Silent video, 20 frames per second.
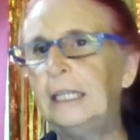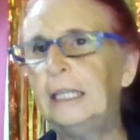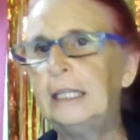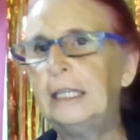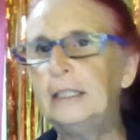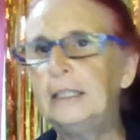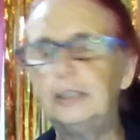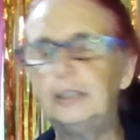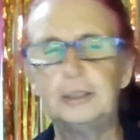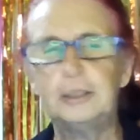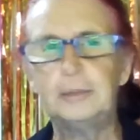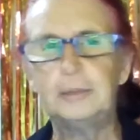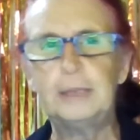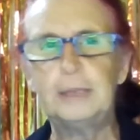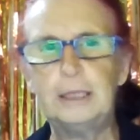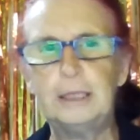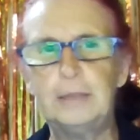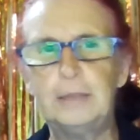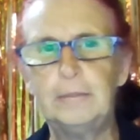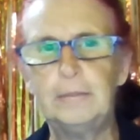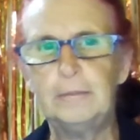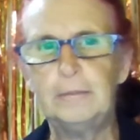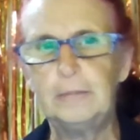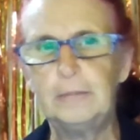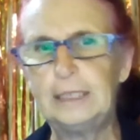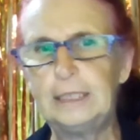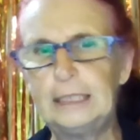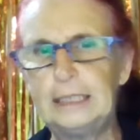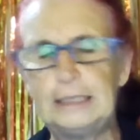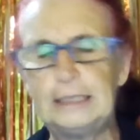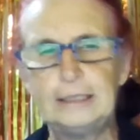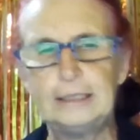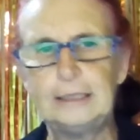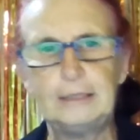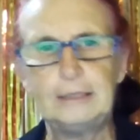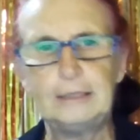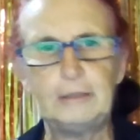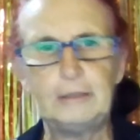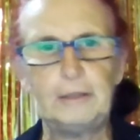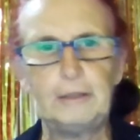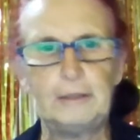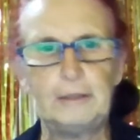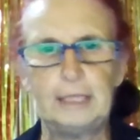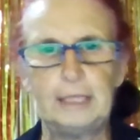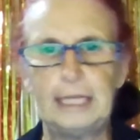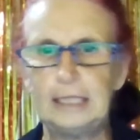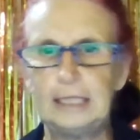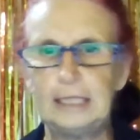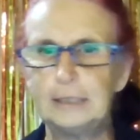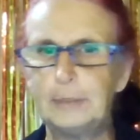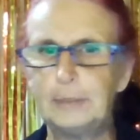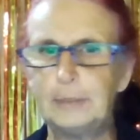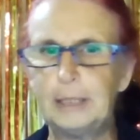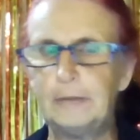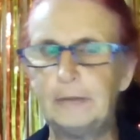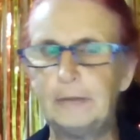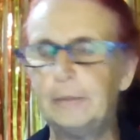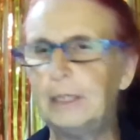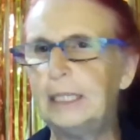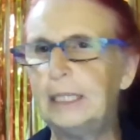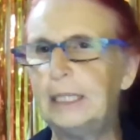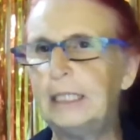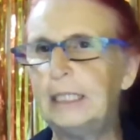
just when I'm ready to tell you the next bit of my